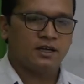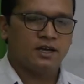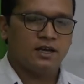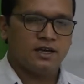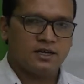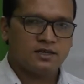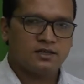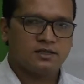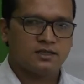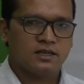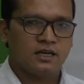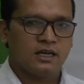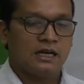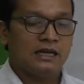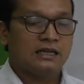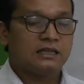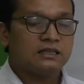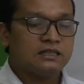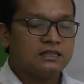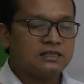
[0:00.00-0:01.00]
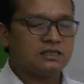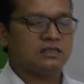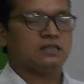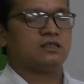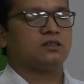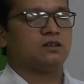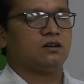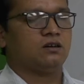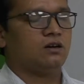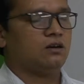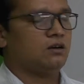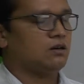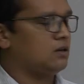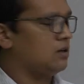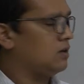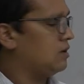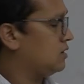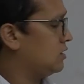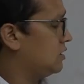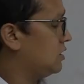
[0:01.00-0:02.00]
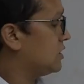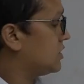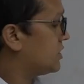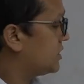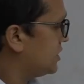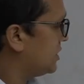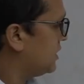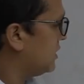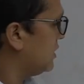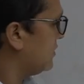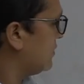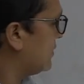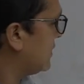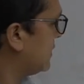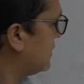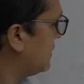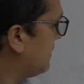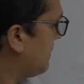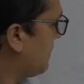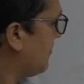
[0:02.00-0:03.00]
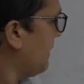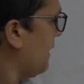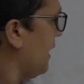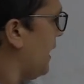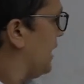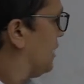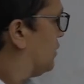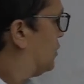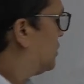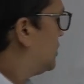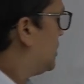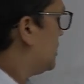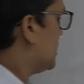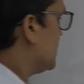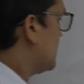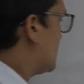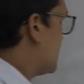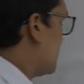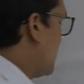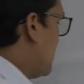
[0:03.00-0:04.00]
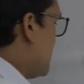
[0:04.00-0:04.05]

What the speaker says: Yes, this is called the GDP. Another is